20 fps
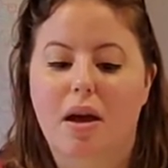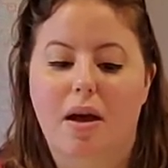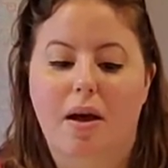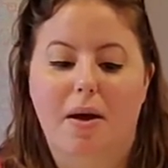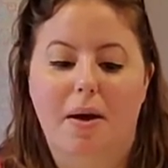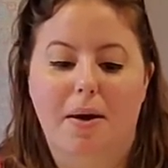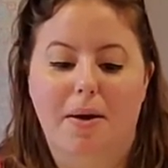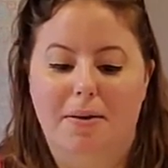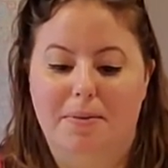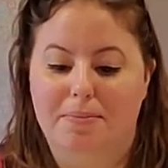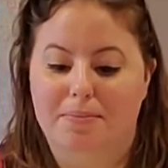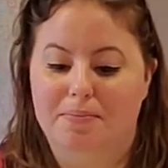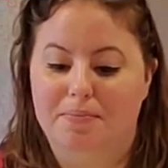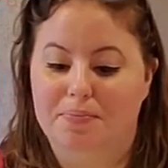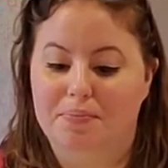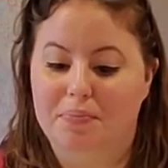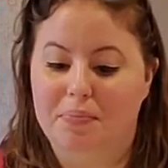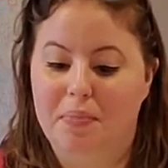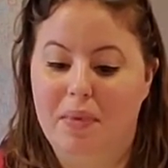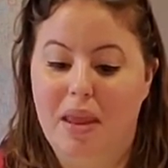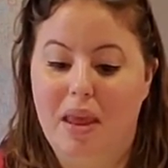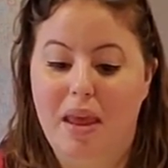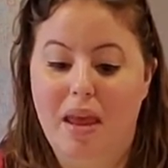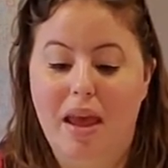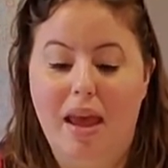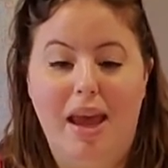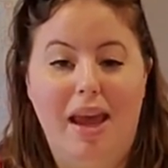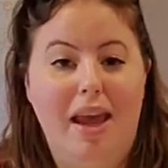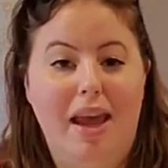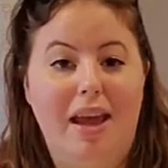
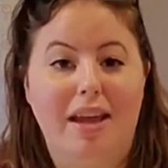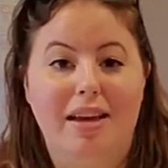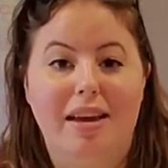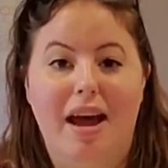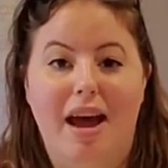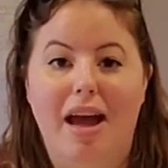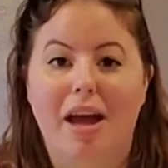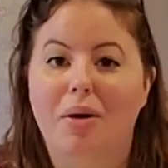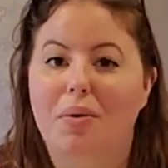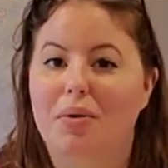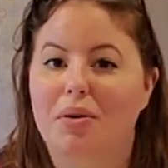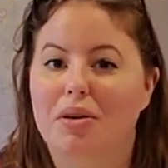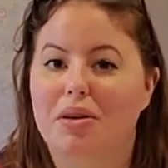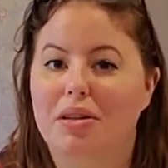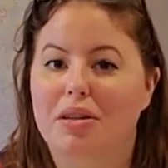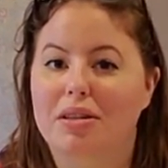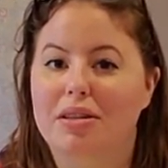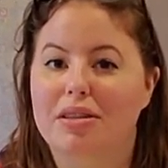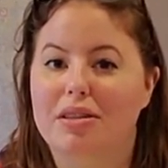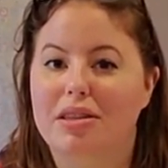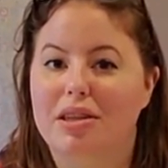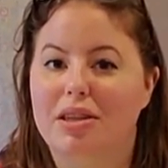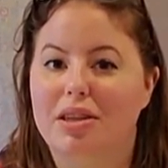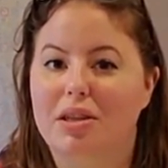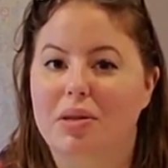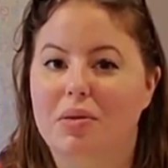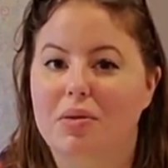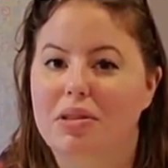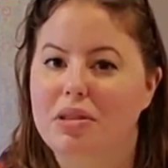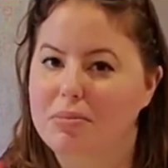And I will see
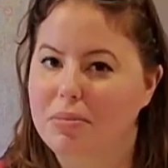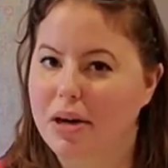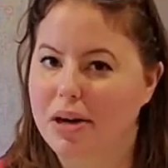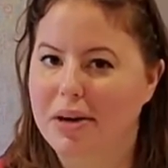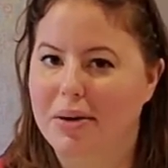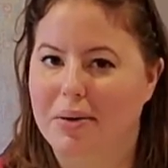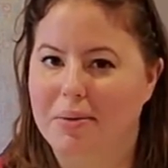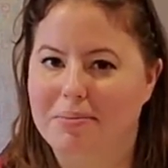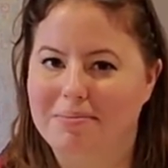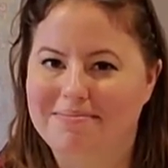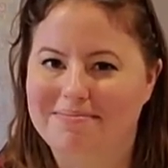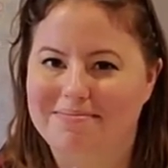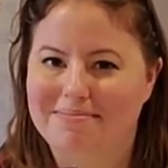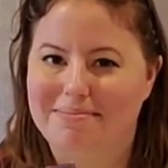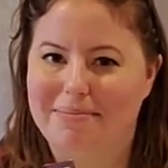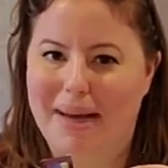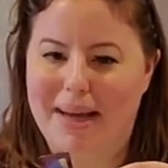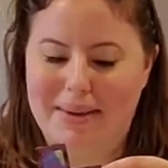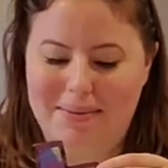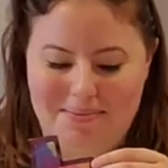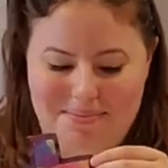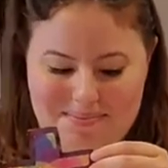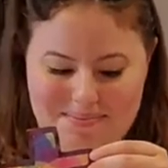you tomorrow. Bye.